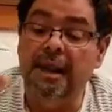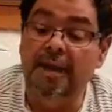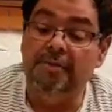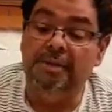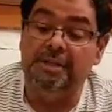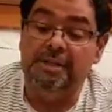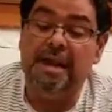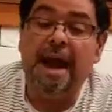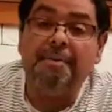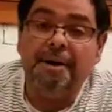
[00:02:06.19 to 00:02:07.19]
And the reason
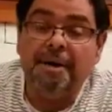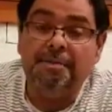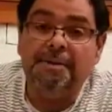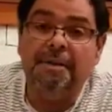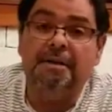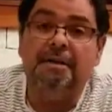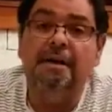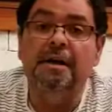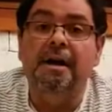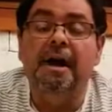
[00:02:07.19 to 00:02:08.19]
Cabernet in
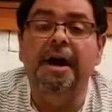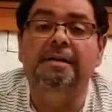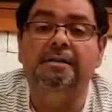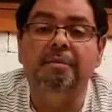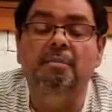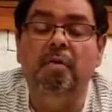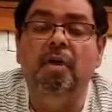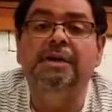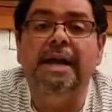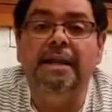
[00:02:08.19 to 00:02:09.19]
particular has
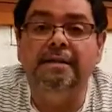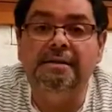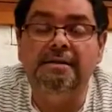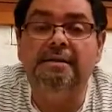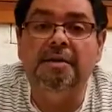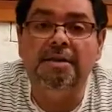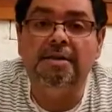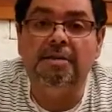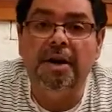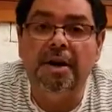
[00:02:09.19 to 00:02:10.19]
more tannins than some
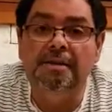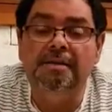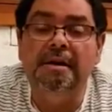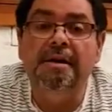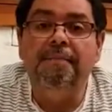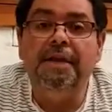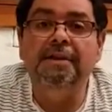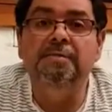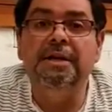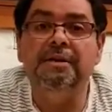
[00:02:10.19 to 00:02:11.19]
other reds
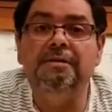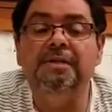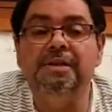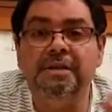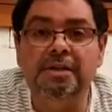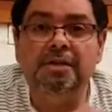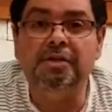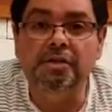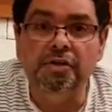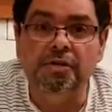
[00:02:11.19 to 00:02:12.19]
is because of the skin to
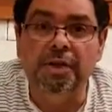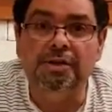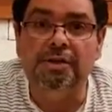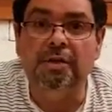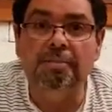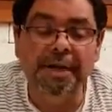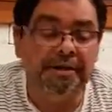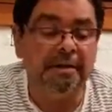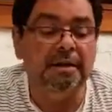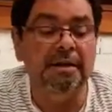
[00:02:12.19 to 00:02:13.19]
juice ratio.
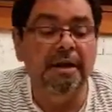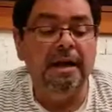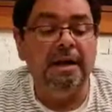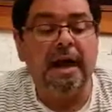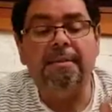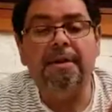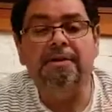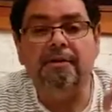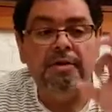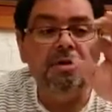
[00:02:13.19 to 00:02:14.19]
Basically, Cabernet
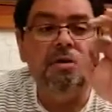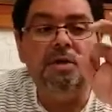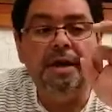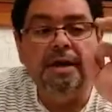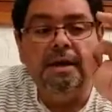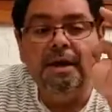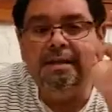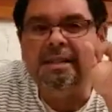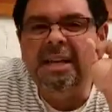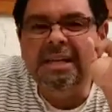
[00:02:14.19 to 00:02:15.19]
Sauvignon
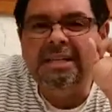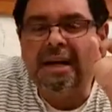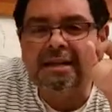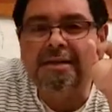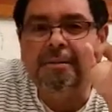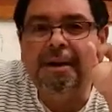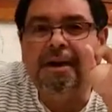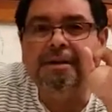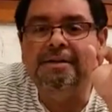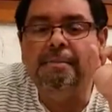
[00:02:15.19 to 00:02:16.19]
is teeny tiny little
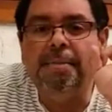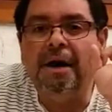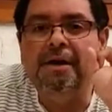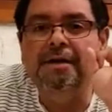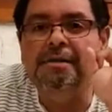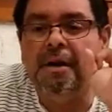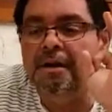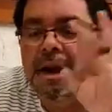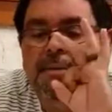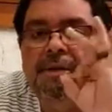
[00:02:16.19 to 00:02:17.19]
berries. The berries
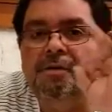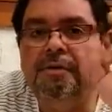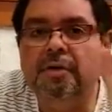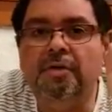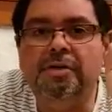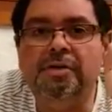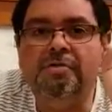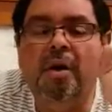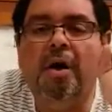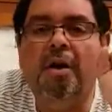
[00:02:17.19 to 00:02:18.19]
on Cabernet Sauvignon are
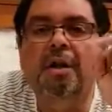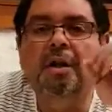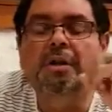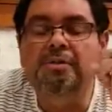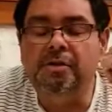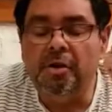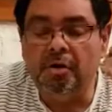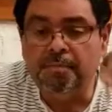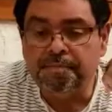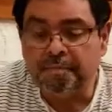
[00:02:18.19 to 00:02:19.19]
small.
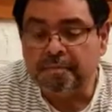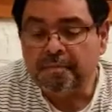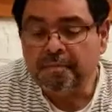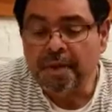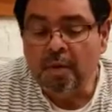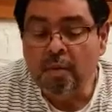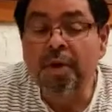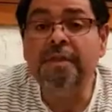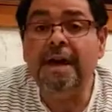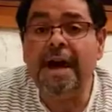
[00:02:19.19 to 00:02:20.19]
So
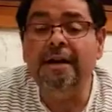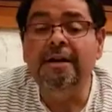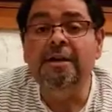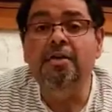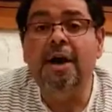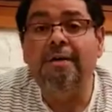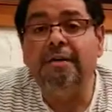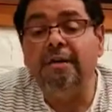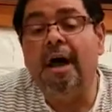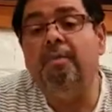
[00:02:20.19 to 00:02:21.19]
with that, you have a
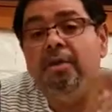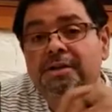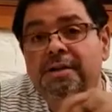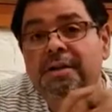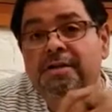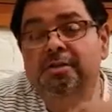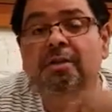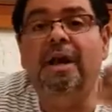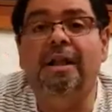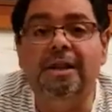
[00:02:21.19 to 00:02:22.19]
lot more skin to a
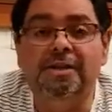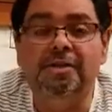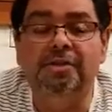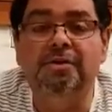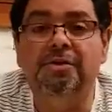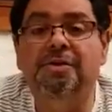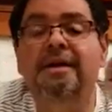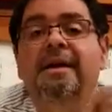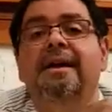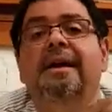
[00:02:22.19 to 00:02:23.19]
lot less juice.
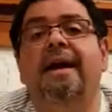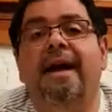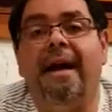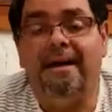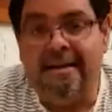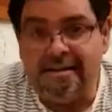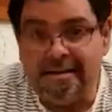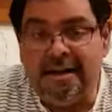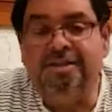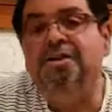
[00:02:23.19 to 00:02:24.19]
And as
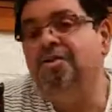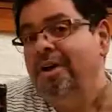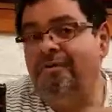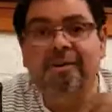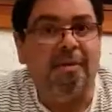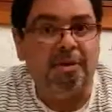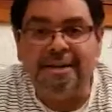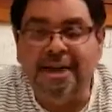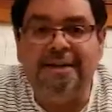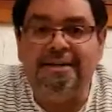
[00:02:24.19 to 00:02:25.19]
such, you have a lot more
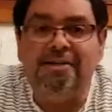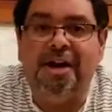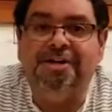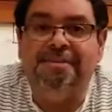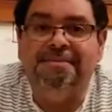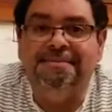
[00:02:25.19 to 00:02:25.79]
tannin extraction.